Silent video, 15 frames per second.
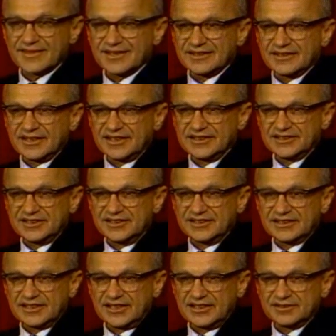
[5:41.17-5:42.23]

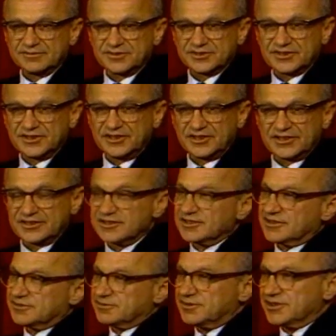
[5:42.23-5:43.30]
1910 was the year
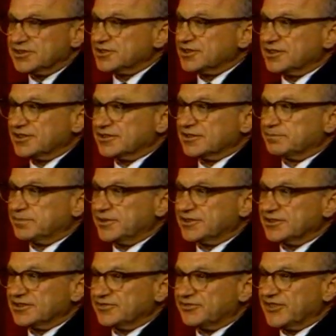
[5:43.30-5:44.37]
in which there
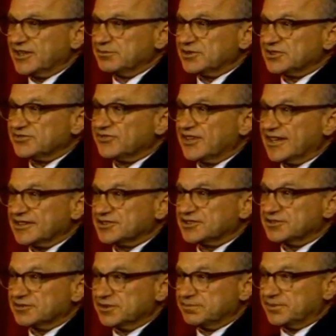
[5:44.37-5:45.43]
appeared the famous
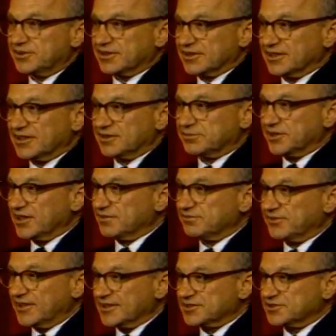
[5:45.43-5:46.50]
Flexner Report, Abraham
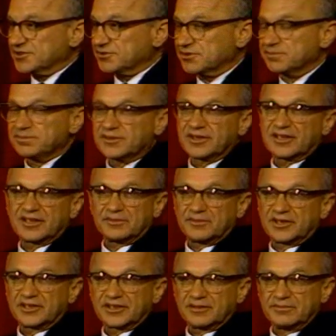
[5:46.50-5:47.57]
Flexner's report on
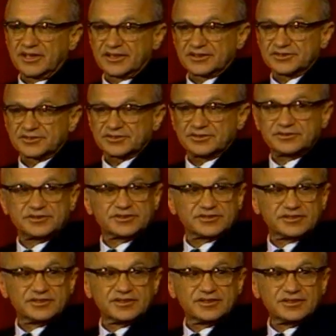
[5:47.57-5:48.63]
American medical schools,
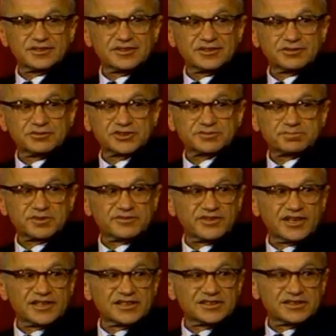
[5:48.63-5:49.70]
which
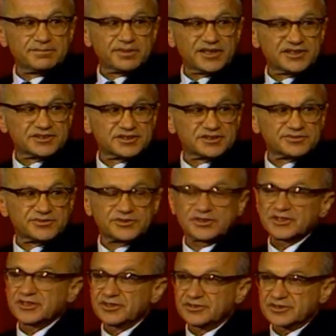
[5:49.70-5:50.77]
provided the basis for an
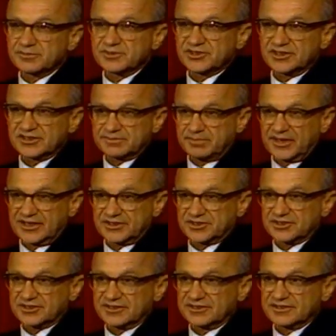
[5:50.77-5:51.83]
enormous expansion